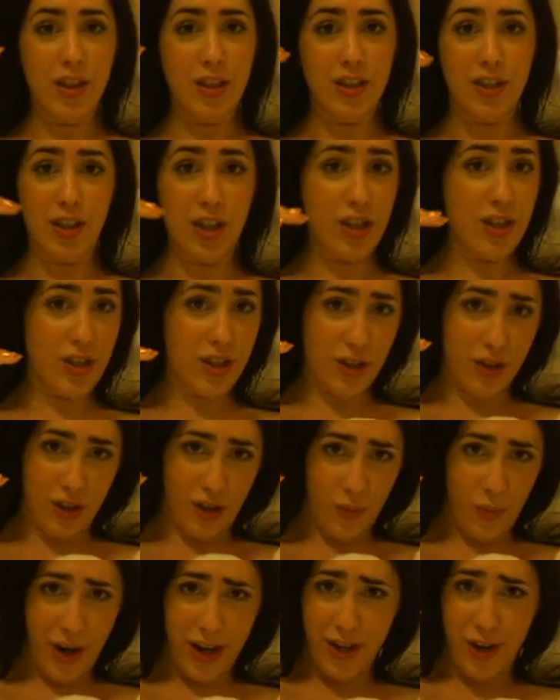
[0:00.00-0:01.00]
just
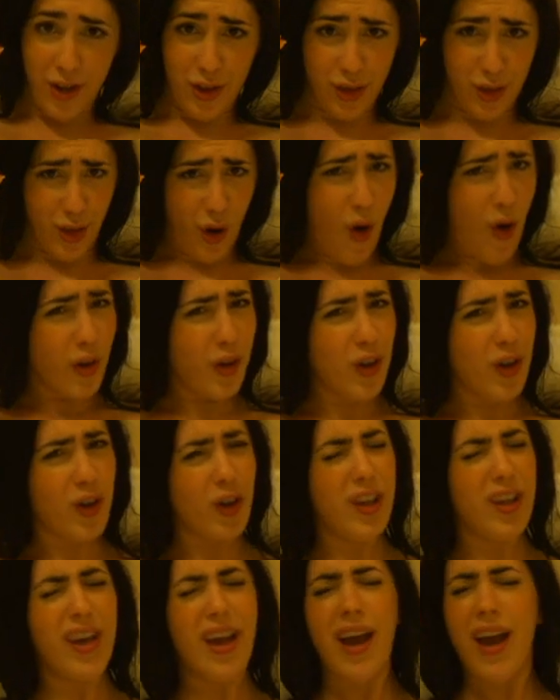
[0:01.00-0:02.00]
when you thought you
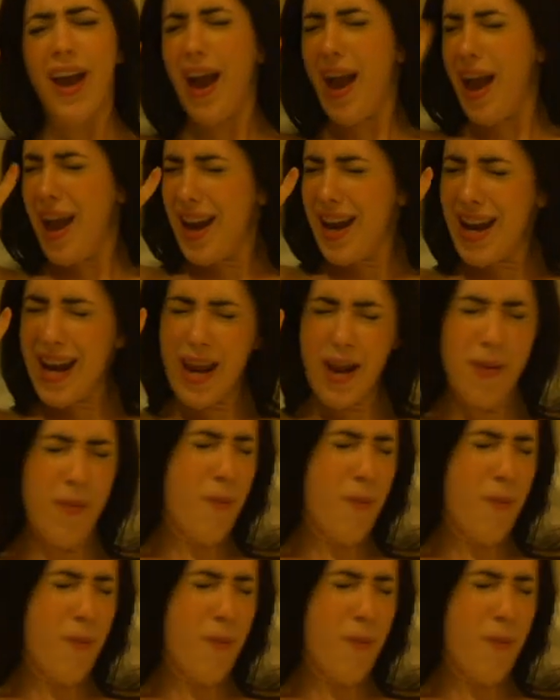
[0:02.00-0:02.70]
can get any